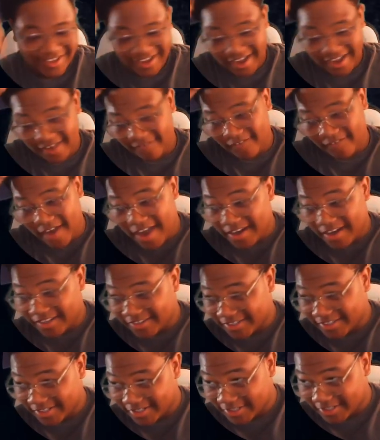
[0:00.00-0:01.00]
I finally
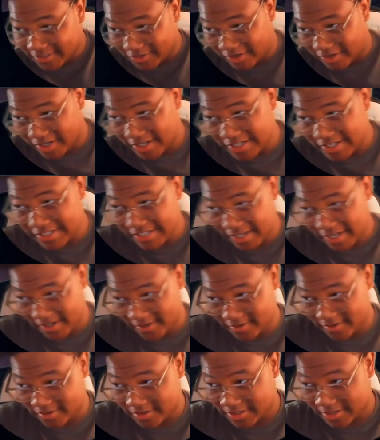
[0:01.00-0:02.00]
took the dreads out.